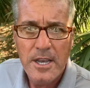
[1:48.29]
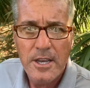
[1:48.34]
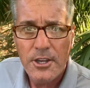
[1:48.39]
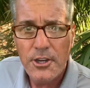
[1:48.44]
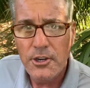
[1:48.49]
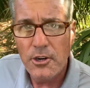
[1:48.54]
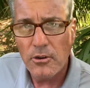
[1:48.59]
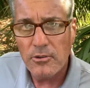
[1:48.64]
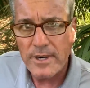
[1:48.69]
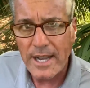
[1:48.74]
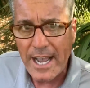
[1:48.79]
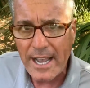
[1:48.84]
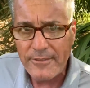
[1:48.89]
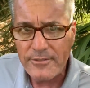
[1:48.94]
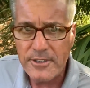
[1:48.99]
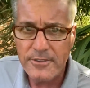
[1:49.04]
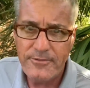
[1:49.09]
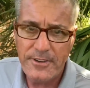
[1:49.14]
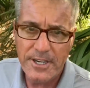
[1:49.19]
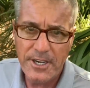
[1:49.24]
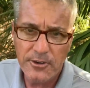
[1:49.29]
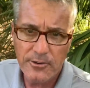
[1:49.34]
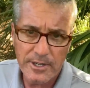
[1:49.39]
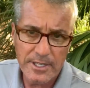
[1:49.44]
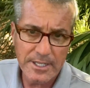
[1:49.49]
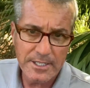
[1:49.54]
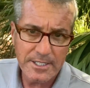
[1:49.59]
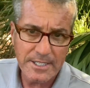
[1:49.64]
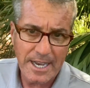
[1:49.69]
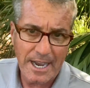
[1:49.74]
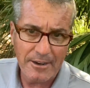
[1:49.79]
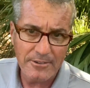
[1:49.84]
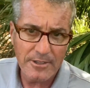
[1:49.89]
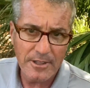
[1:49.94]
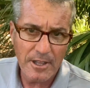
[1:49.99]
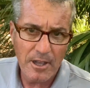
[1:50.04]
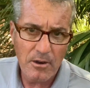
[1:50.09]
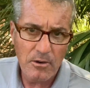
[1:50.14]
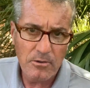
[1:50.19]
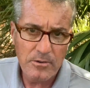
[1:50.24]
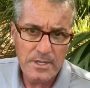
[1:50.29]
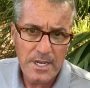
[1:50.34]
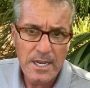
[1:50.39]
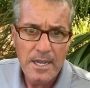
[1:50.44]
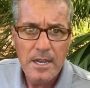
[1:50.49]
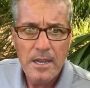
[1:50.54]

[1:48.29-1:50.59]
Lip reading: You don't have to figure this out alone.